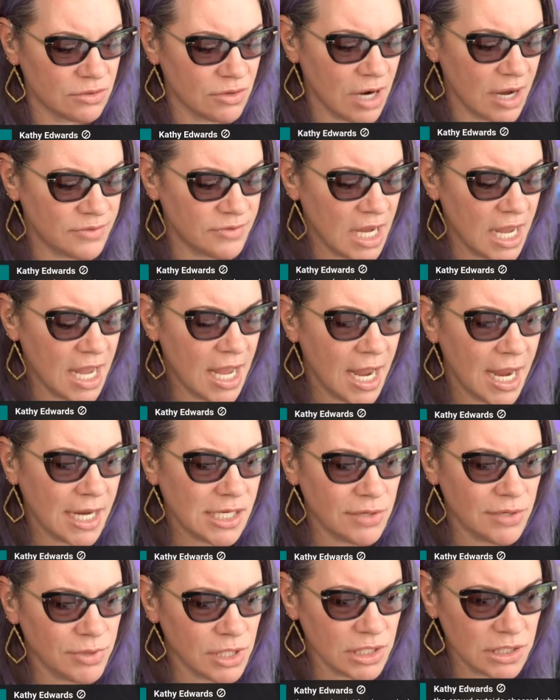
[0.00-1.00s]
arrived.
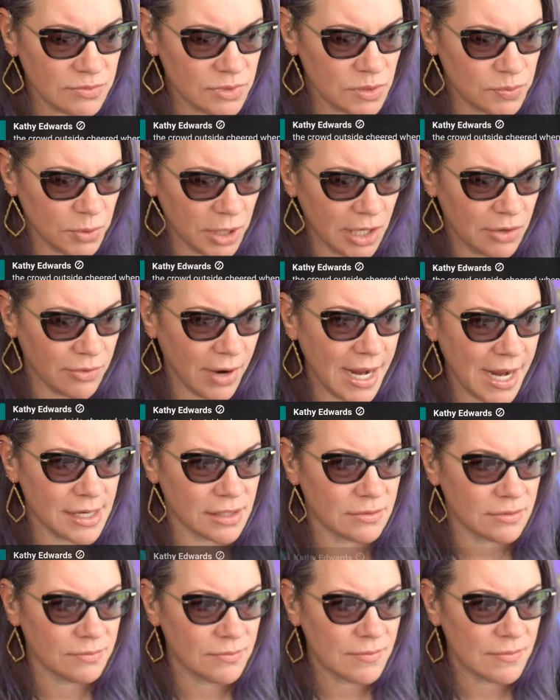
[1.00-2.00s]
AG Wilson was pretty
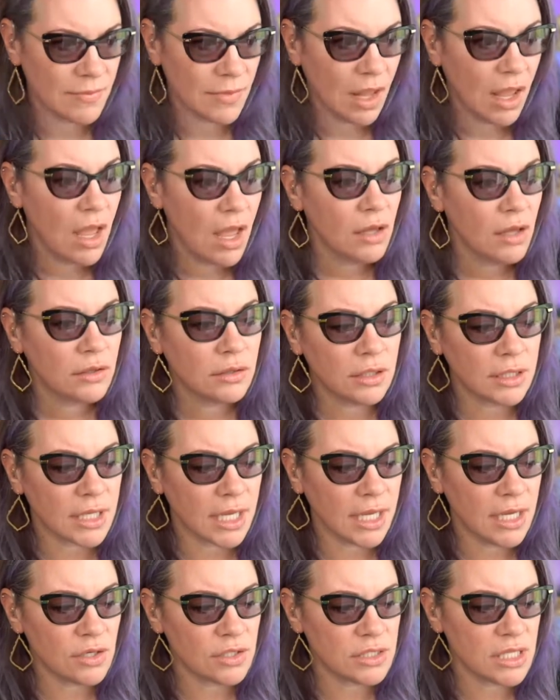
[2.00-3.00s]
great. Look,
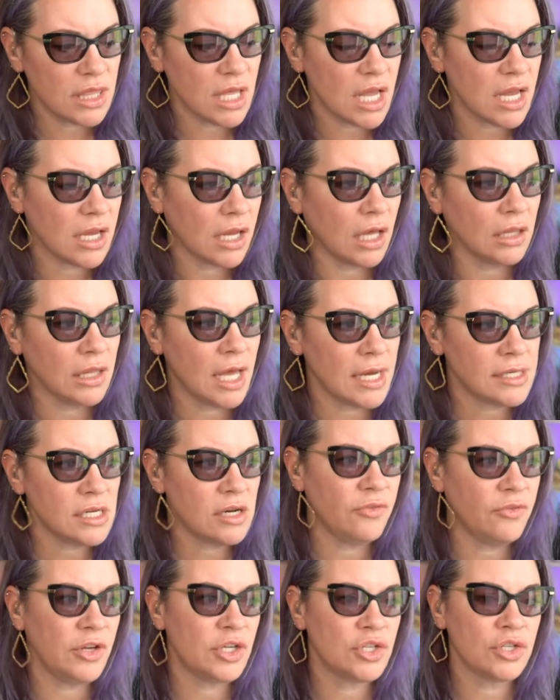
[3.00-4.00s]
here's the thing.
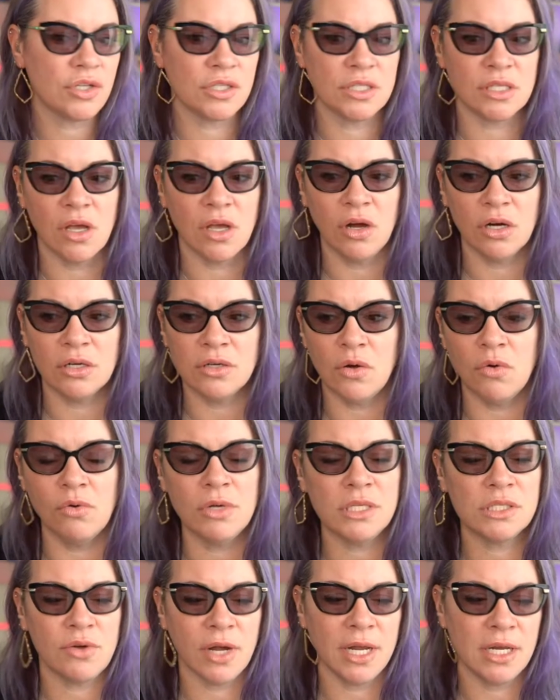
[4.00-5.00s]
Elected officials aren't
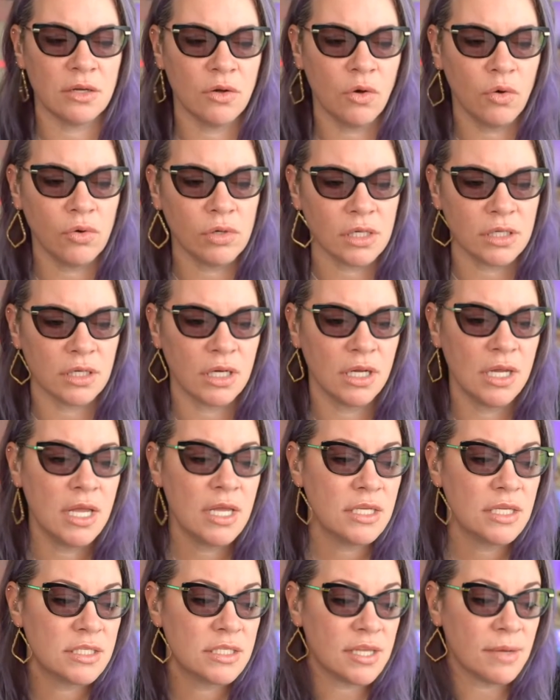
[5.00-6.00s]
always great in court.
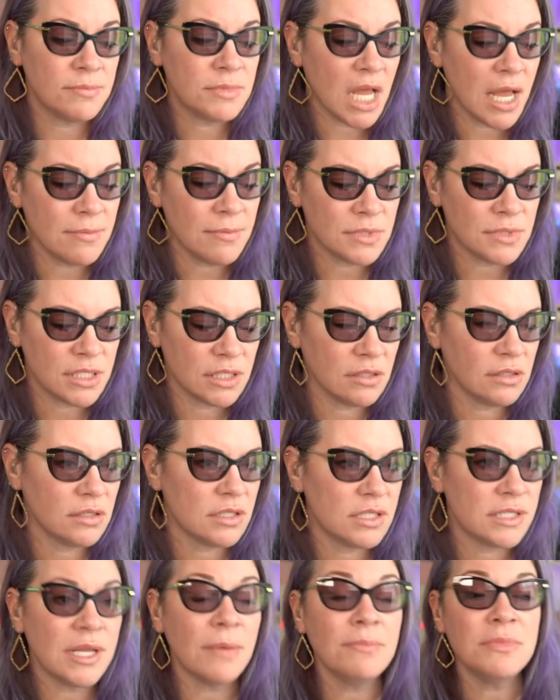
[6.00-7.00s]
Sometimes,
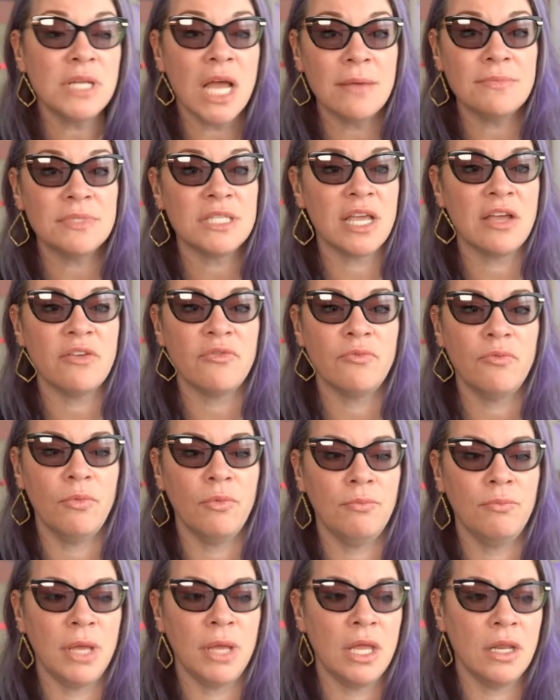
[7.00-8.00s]
sometimes they have
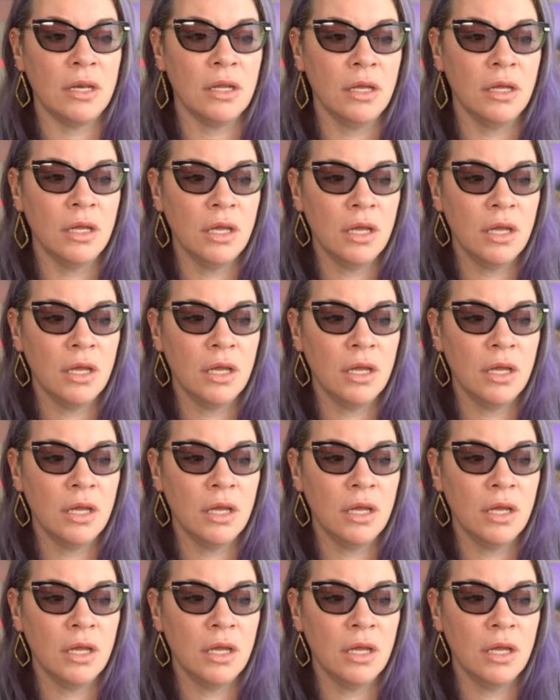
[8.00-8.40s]
been